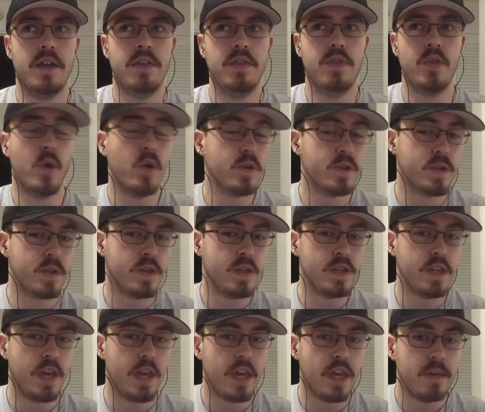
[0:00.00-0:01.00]
13
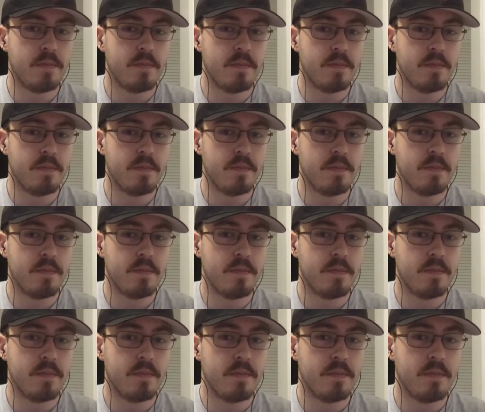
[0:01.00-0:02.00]
games,
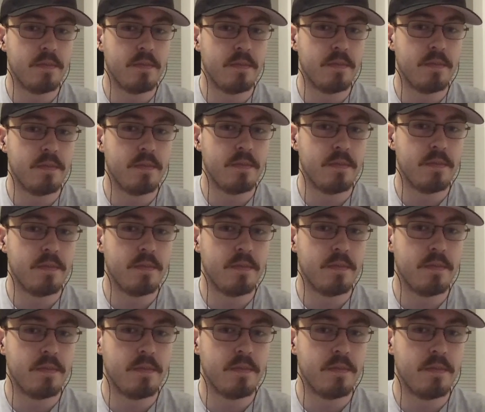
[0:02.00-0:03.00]
Urban Meyer went
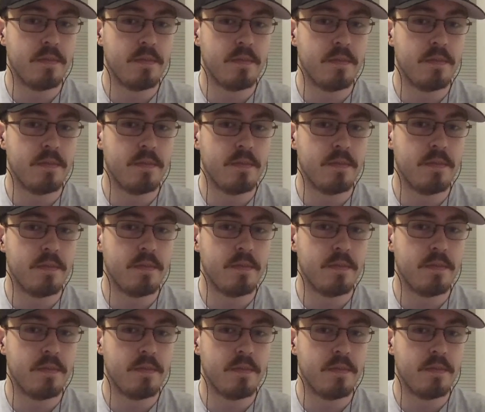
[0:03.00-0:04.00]
2-11
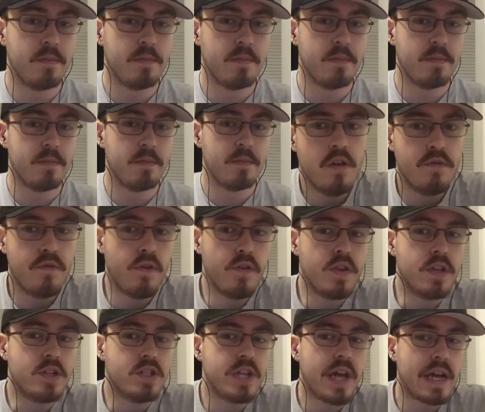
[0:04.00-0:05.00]
for
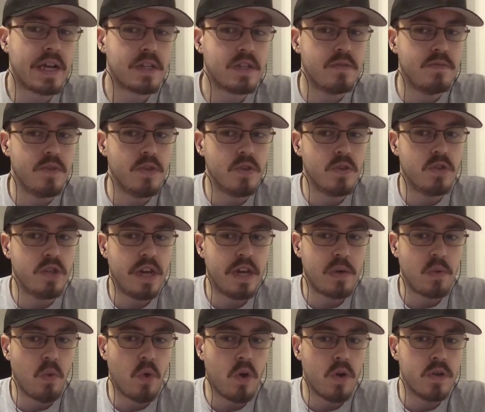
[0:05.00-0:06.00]
the Jacksonville
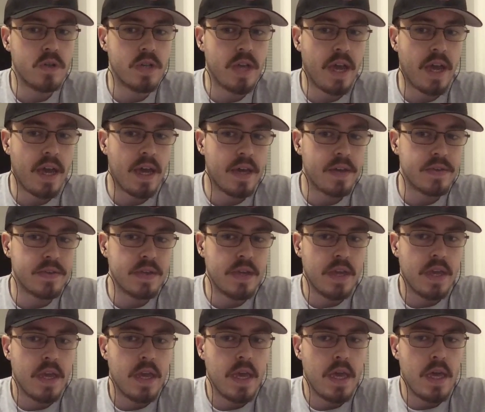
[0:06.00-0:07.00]
Jaguars as
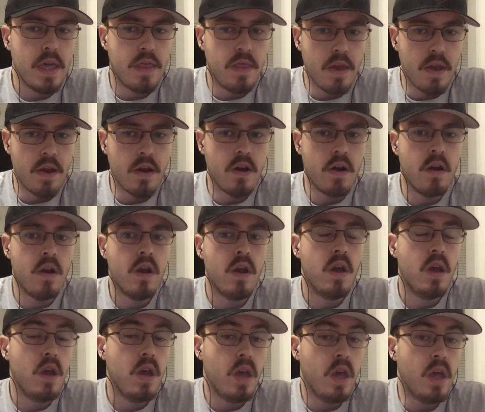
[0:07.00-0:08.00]
their
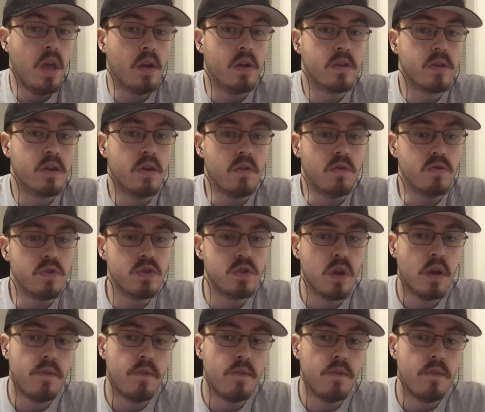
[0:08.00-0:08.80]
head coach.